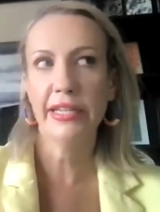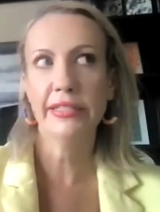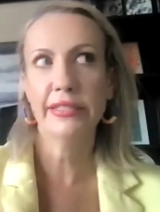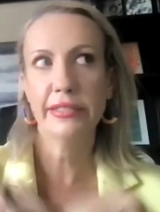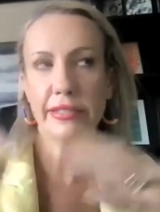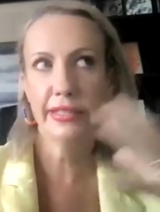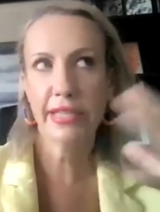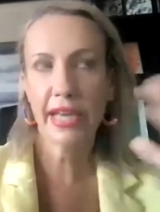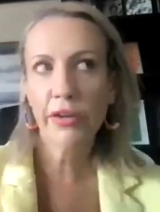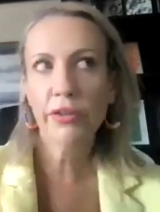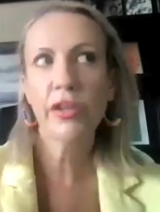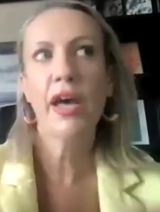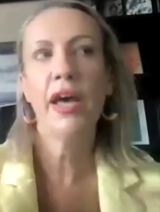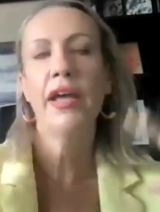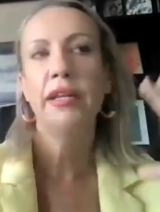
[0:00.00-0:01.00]
It's Title
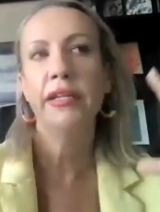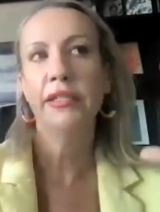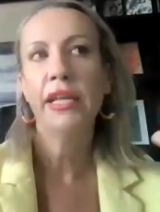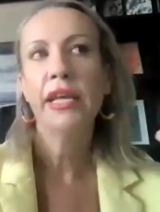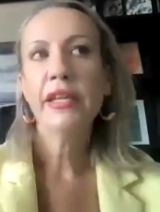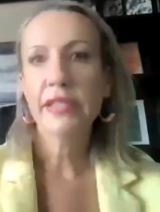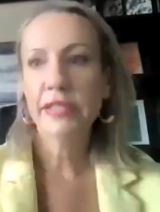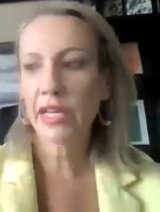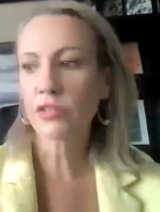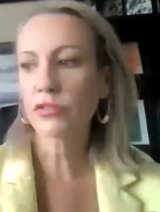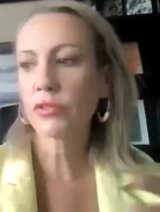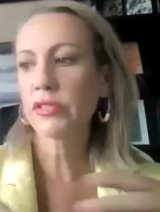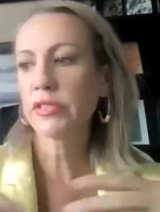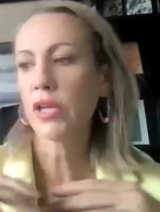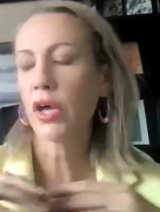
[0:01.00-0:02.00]
IX,
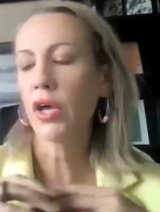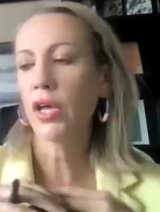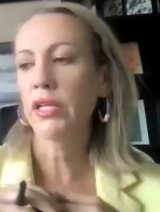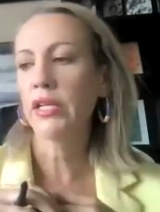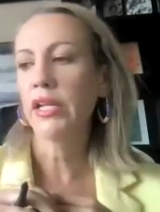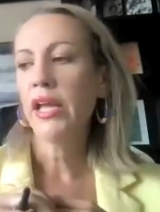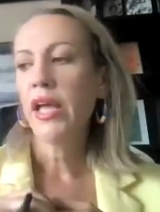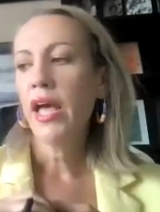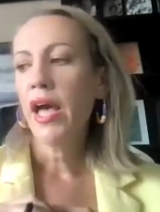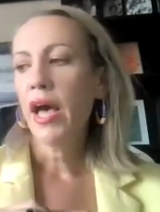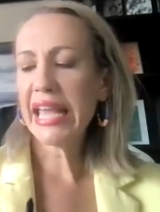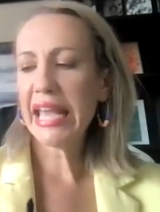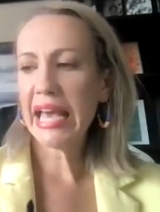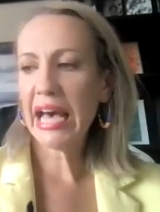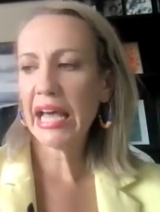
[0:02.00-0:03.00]
sexual assault,
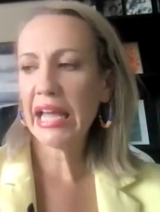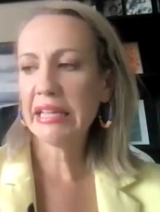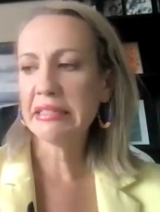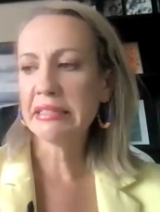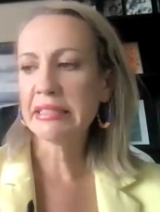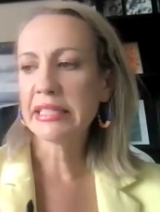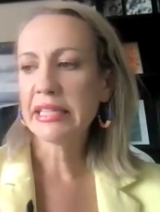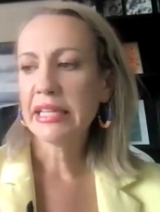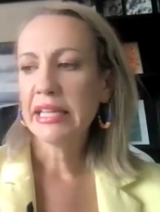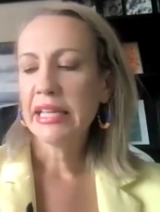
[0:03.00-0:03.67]
and